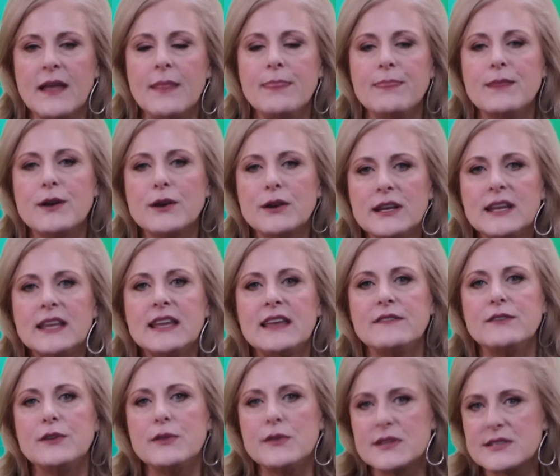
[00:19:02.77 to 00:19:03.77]
They're going to give
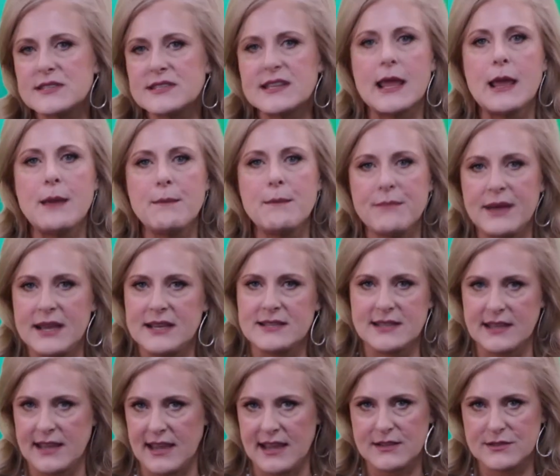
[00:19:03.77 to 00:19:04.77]
you the same
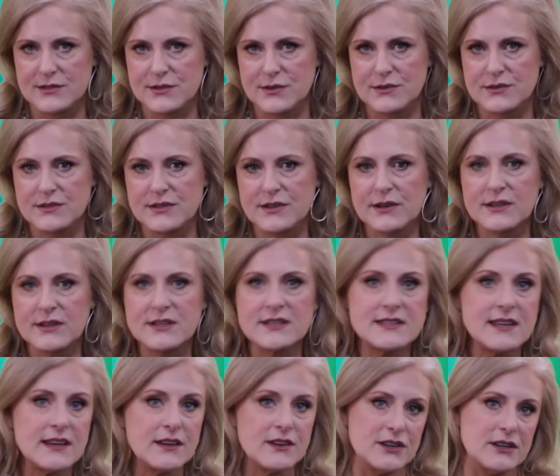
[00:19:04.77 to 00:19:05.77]
basic answers. They're going to
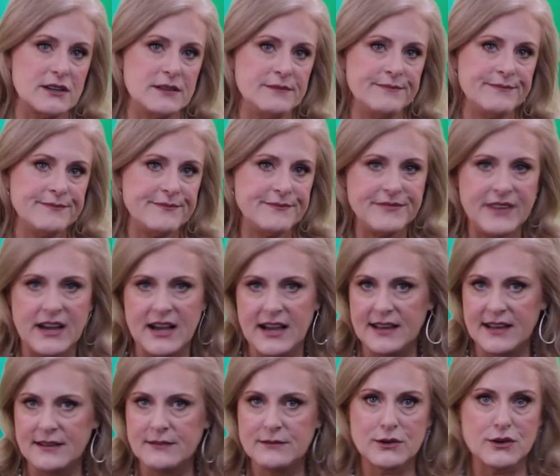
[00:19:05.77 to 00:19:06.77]
say good,
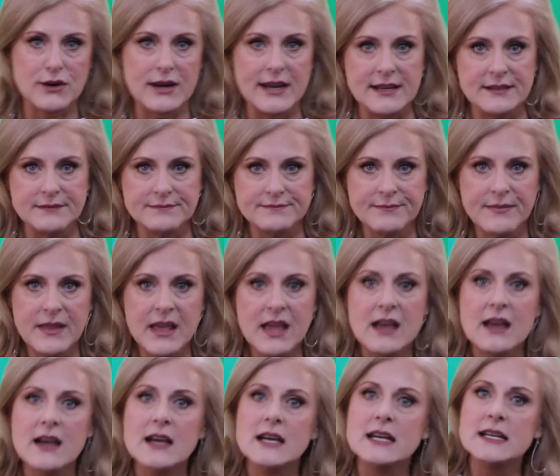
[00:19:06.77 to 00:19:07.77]
fine, great.
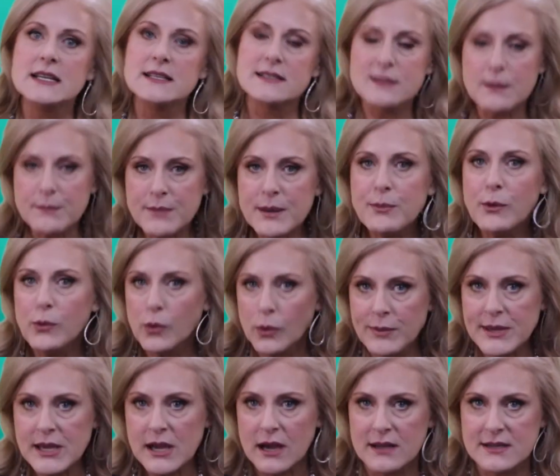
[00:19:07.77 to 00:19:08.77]
Some people will
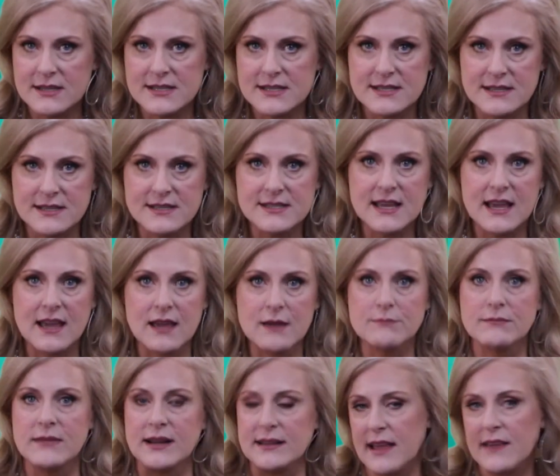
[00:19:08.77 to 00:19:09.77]
be honest and say,
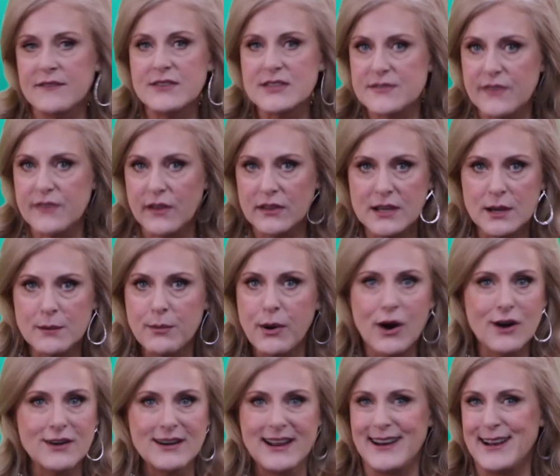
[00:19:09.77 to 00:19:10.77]
my life is falling
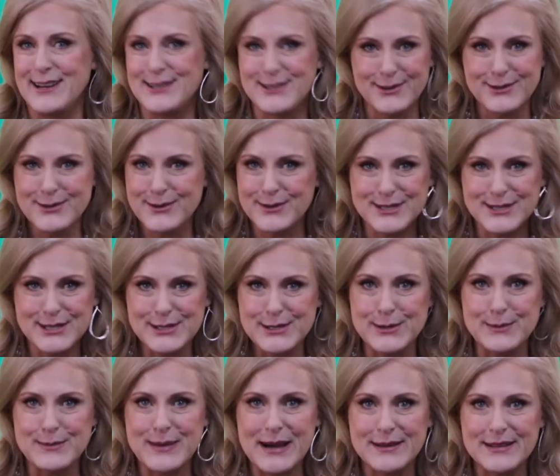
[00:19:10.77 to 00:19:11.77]
apart and I don't know what to do
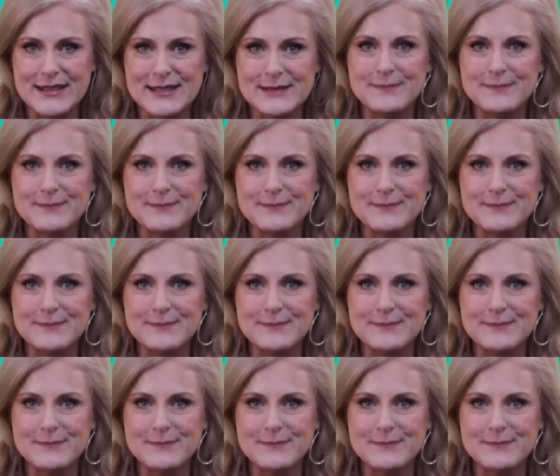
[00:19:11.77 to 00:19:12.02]
about it.